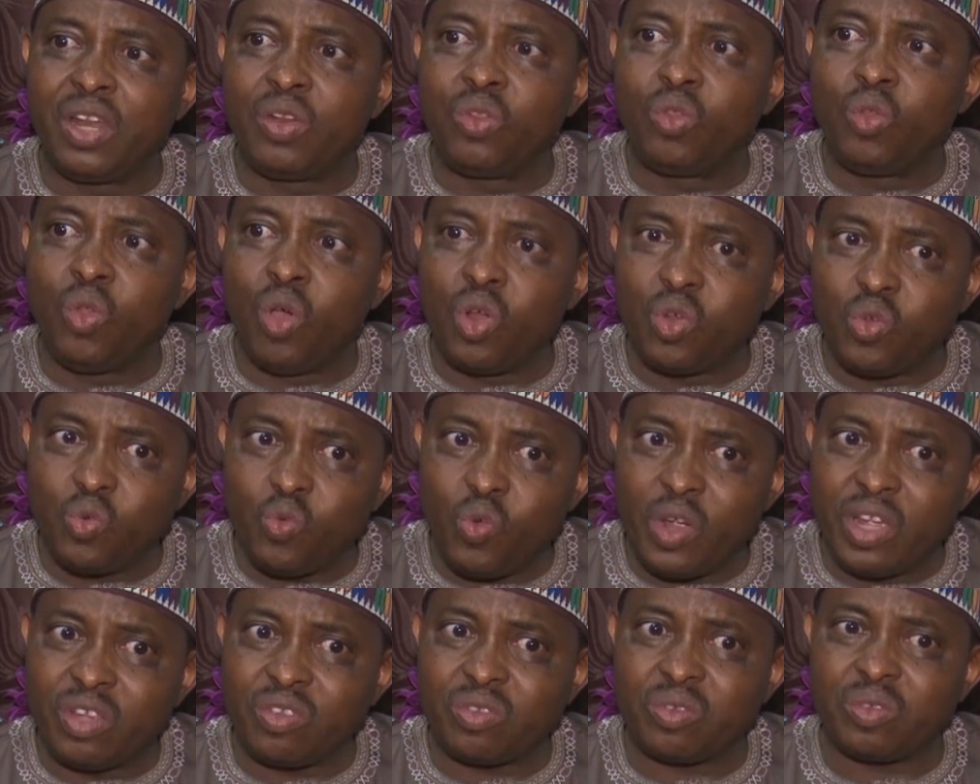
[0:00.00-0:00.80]
the
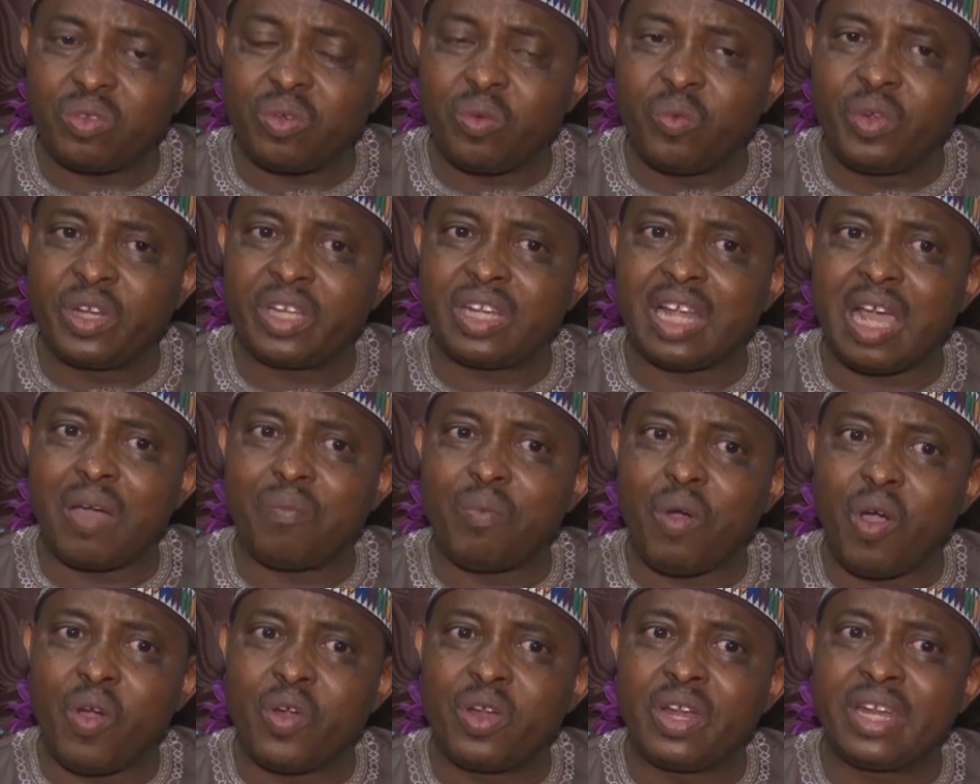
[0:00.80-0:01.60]
Northwest with
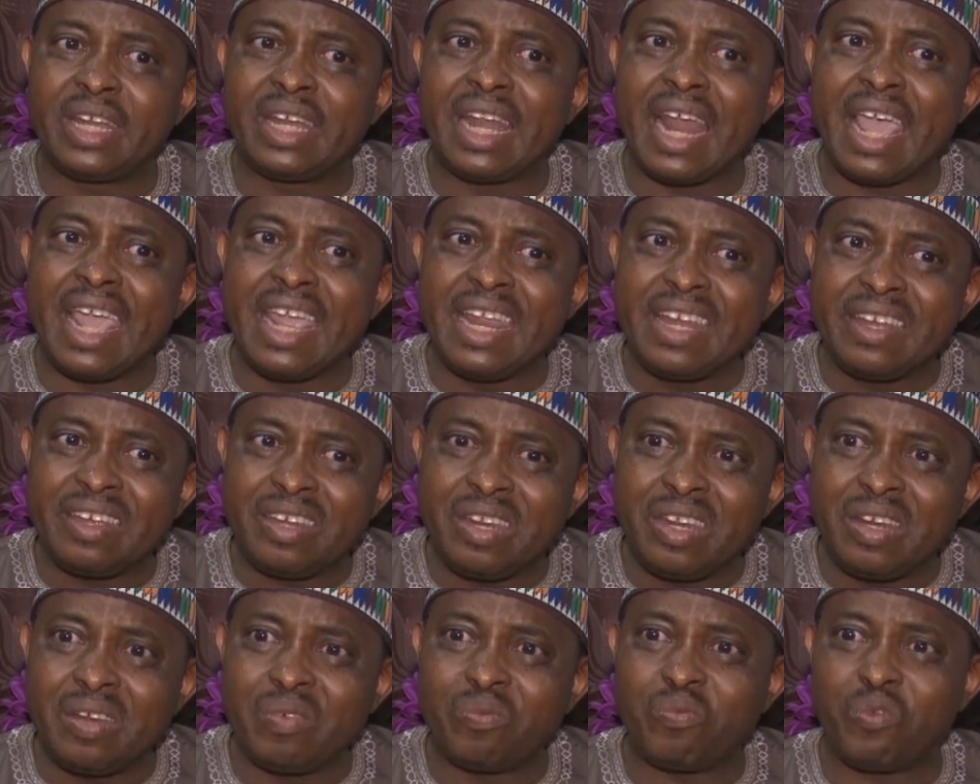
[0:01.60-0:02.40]
about
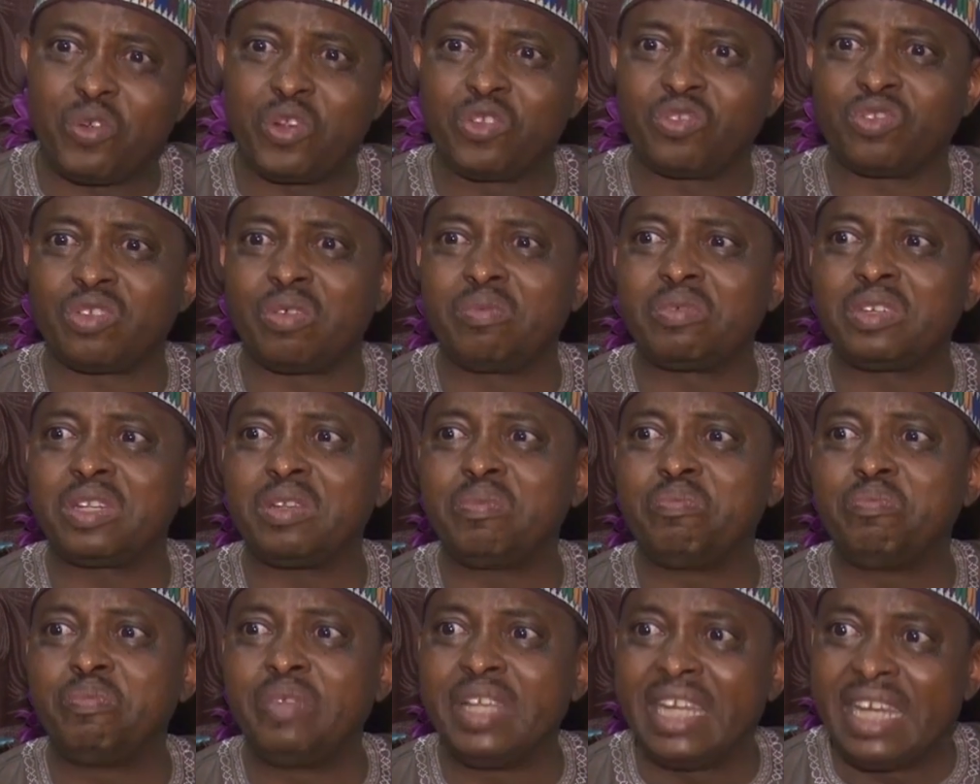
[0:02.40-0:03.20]
nineteen point
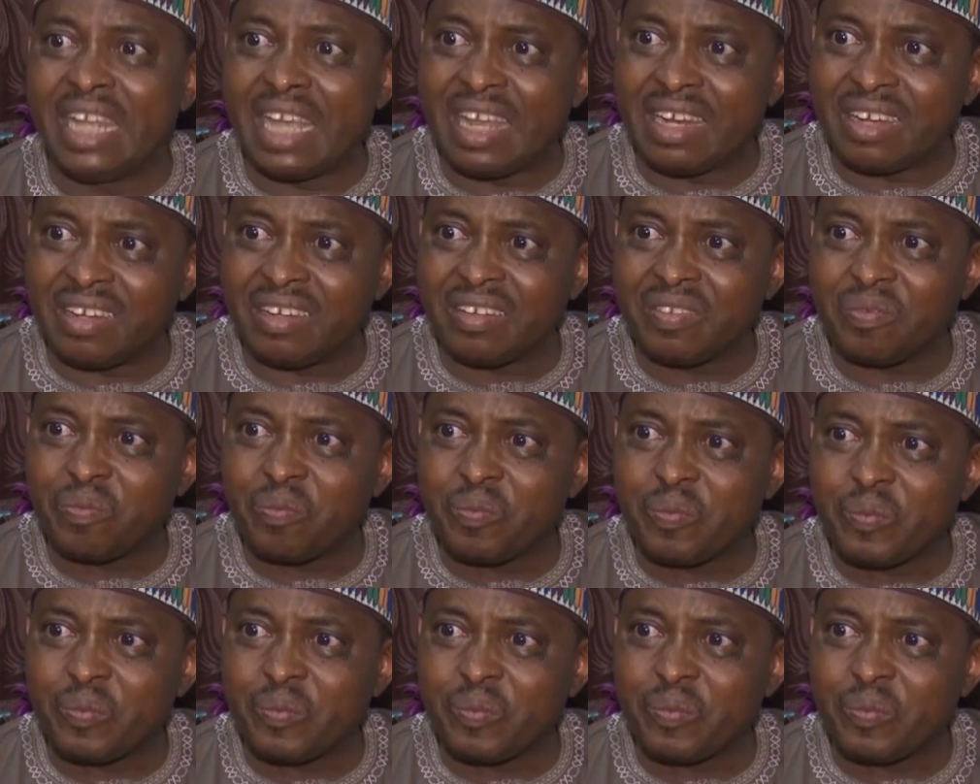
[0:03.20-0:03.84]
something million,